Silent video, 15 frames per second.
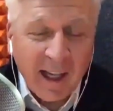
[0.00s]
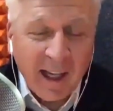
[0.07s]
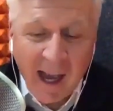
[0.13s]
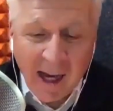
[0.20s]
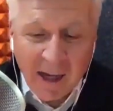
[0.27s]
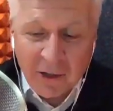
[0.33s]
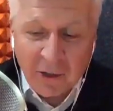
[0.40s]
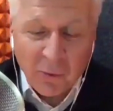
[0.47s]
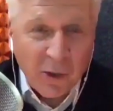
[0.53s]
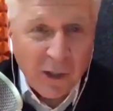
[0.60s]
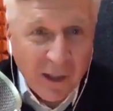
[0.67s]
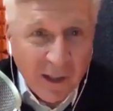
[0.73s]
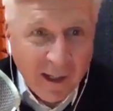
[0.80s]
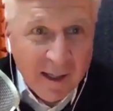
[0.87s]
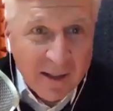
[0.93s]
action when
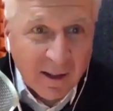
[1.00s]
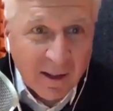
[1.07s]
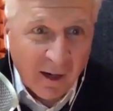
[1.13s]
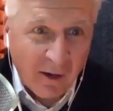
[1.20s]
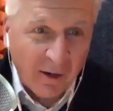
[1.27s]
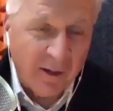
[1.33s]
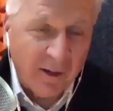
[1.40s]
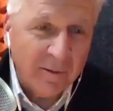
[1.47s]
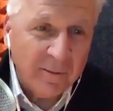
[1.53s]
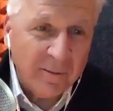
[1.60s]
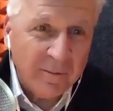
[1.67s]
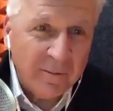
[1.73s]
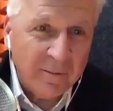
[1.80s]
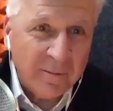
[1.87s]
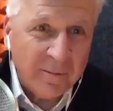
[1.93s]
it is scary.
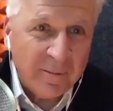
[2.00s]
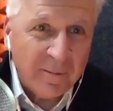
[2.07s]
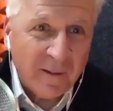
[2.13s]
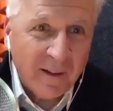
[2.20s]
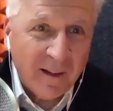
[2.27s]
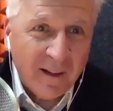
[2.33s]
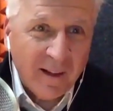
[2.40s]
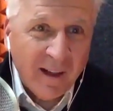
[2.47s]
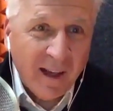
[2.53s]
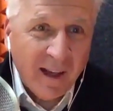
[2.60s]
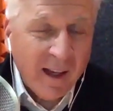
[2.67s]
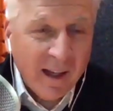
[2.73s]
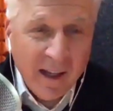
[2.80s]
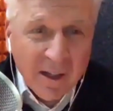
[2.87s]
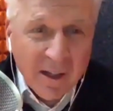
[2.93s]

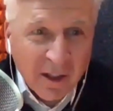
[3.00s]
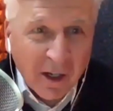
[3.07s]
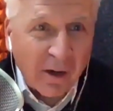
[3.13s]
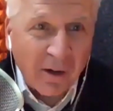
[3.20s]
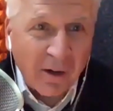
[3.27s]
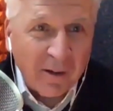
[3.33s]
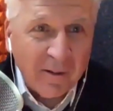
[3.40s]
Absolutely. And it is scary.